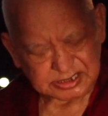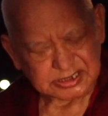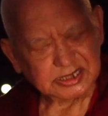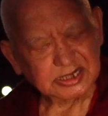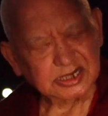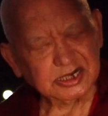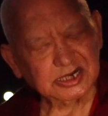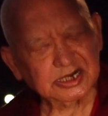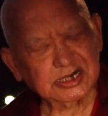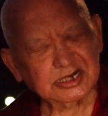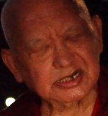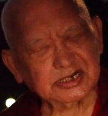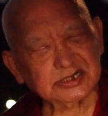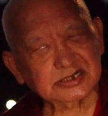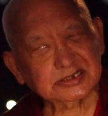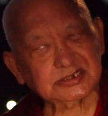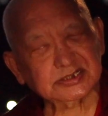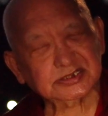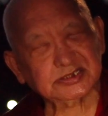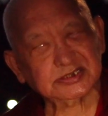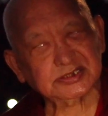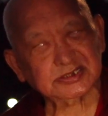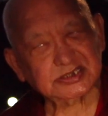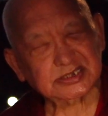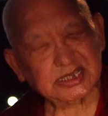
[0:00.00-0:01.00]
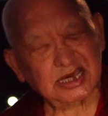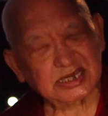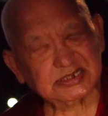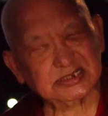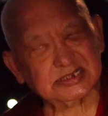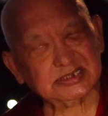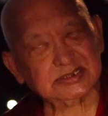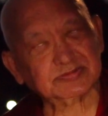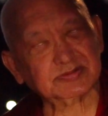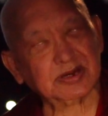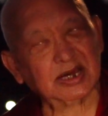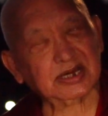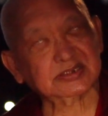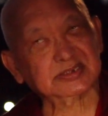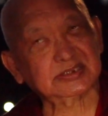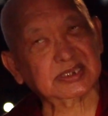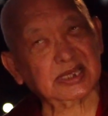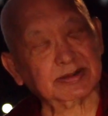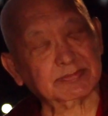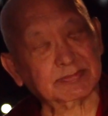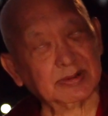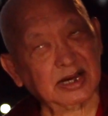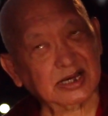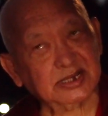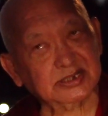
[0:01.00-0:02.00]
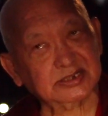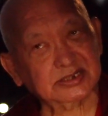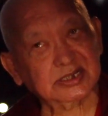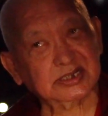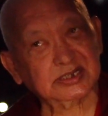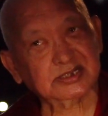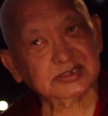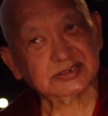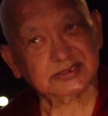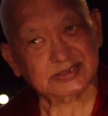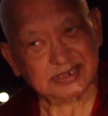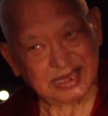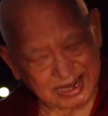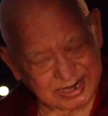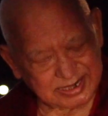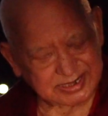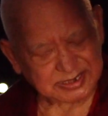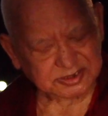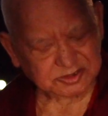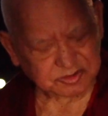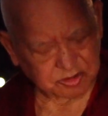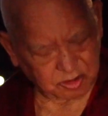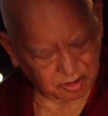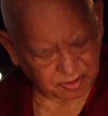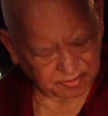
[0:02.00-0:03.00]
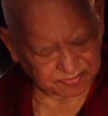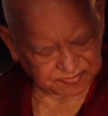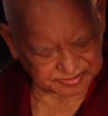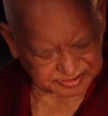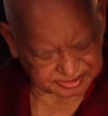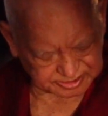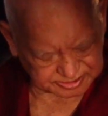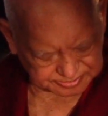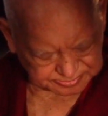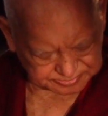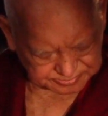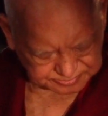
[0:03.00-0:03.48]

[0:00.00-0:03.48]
Uh, satisfy their mind, that is the offering.